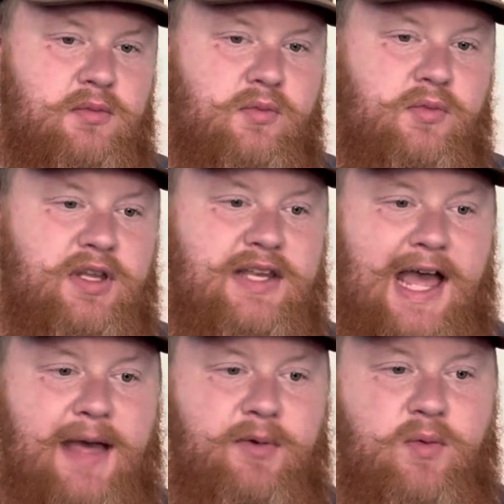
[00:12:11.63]
The
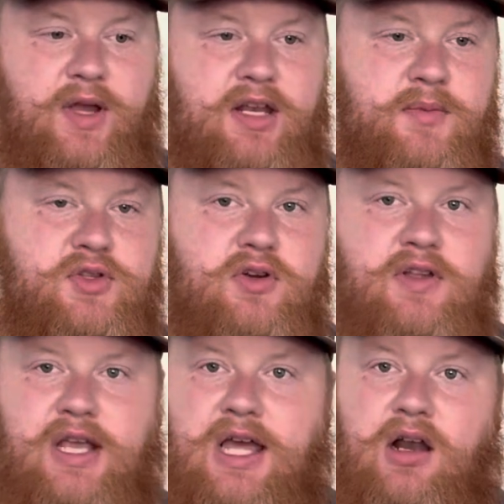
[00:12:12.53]
time we went to Missouri,
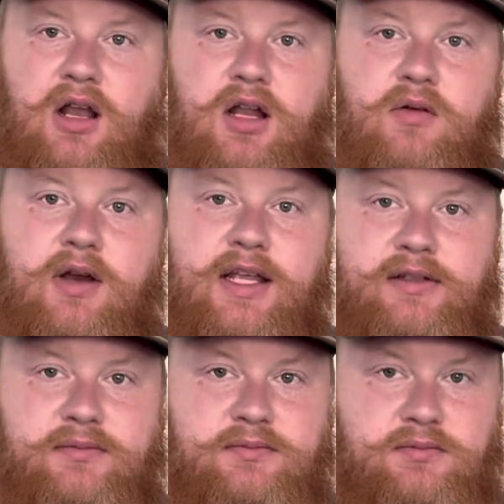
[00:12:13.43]
they got a lot of
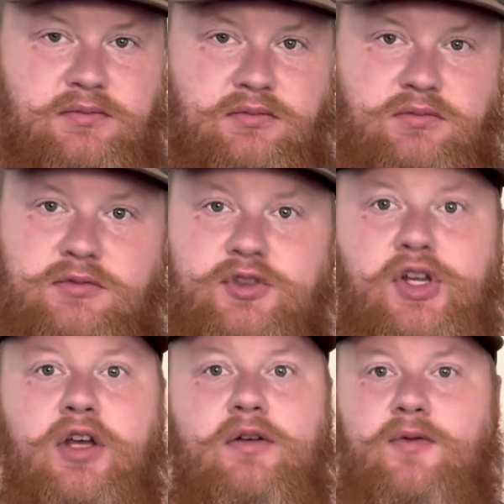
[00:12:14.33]
rain,
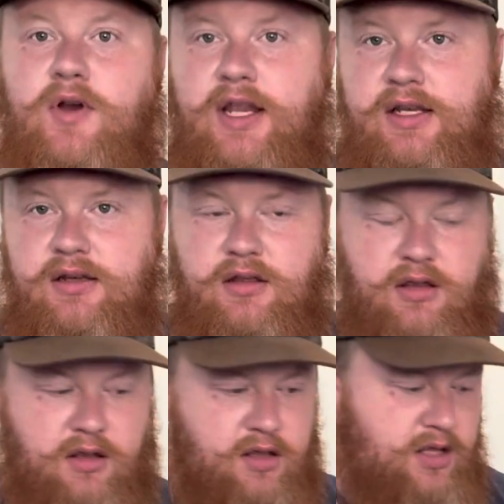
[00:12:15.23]
ton of rain,
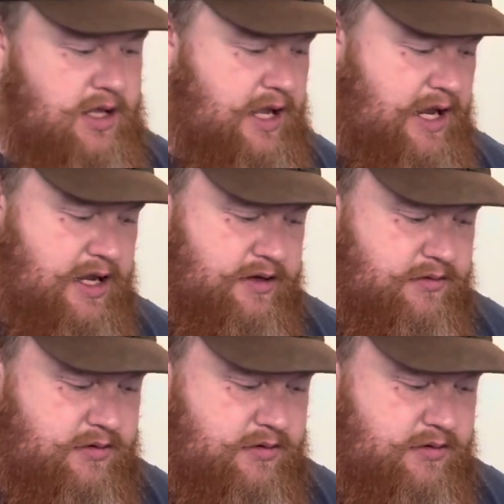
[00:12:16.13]
and